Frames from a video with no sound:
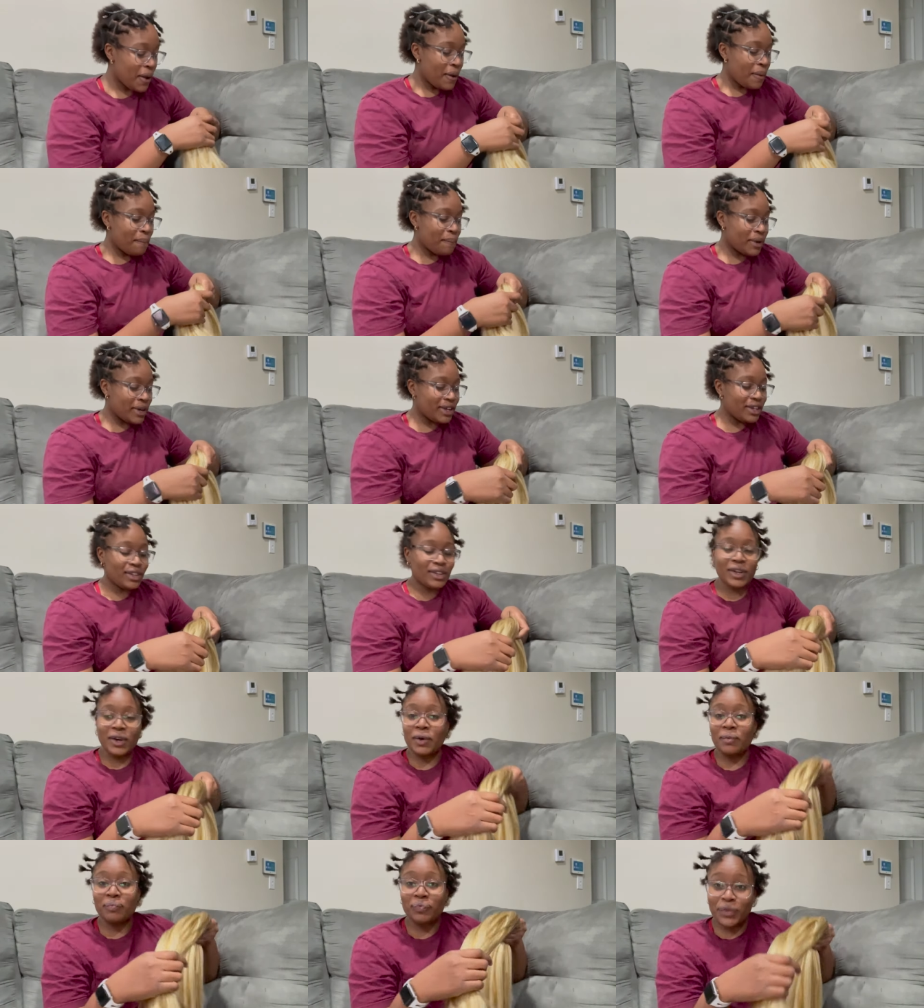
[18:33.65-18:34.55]
but you
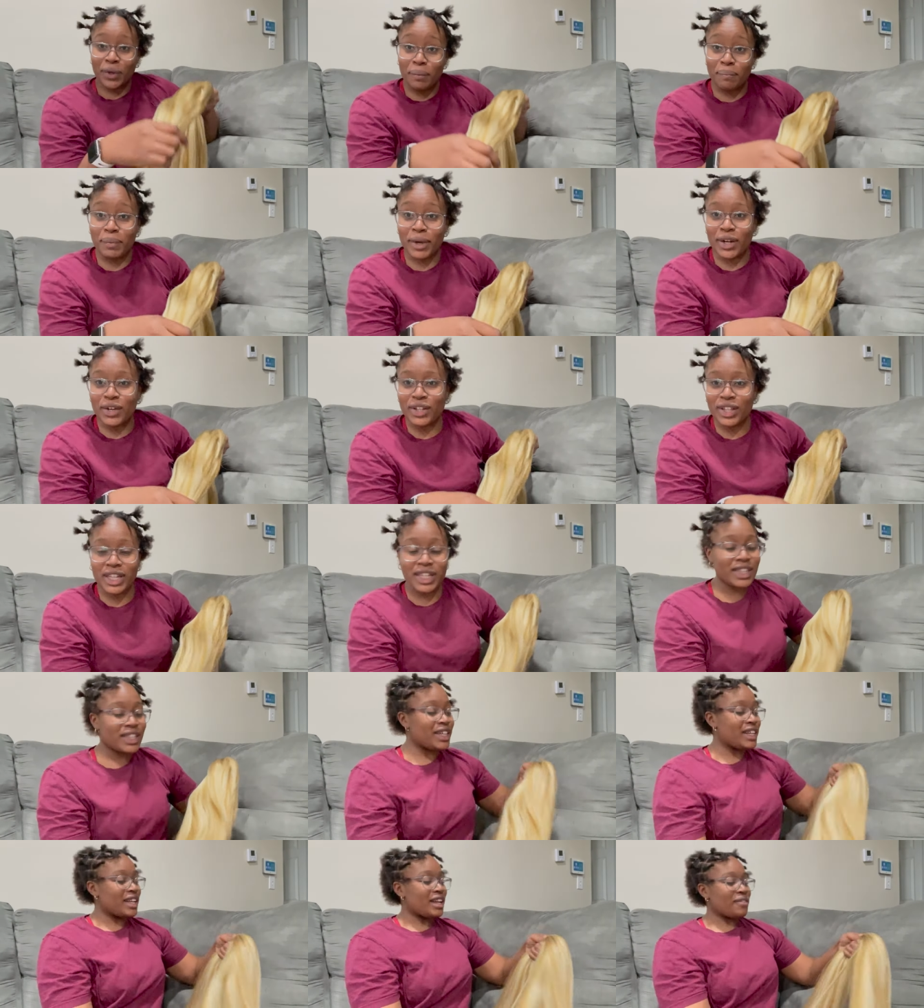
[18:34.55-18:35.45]
know, better late
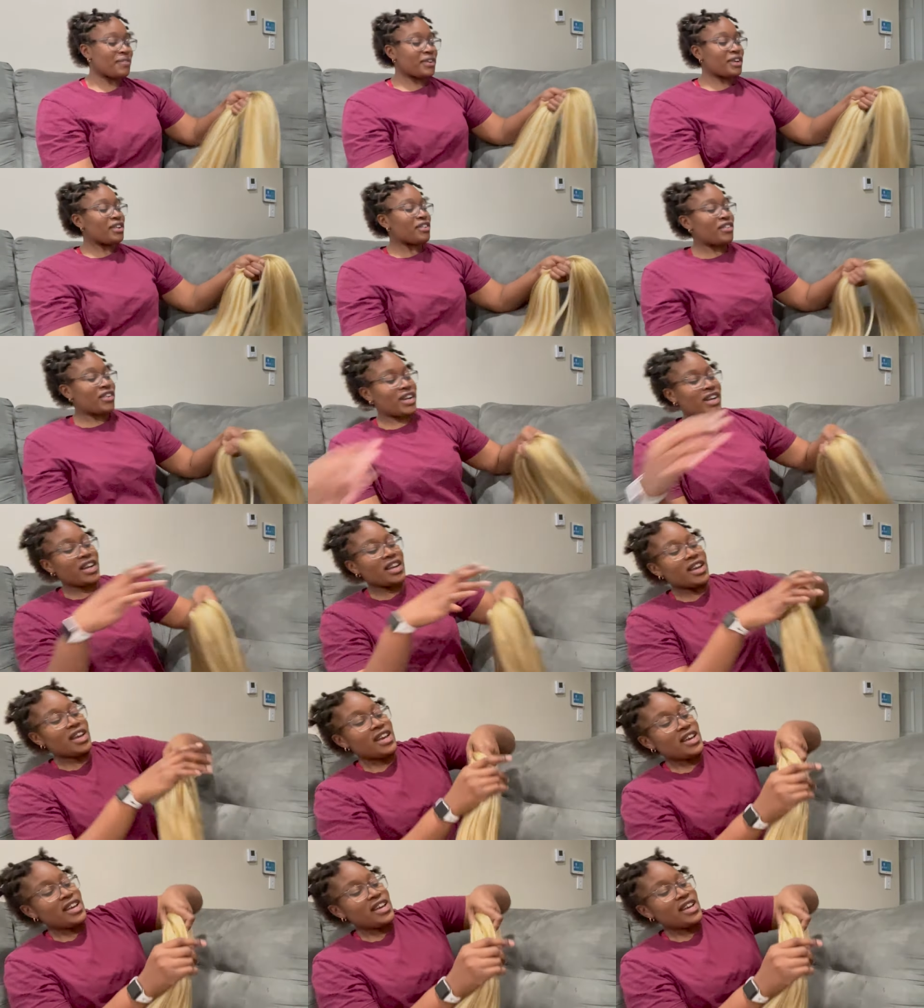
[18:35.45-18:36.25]
than never, right?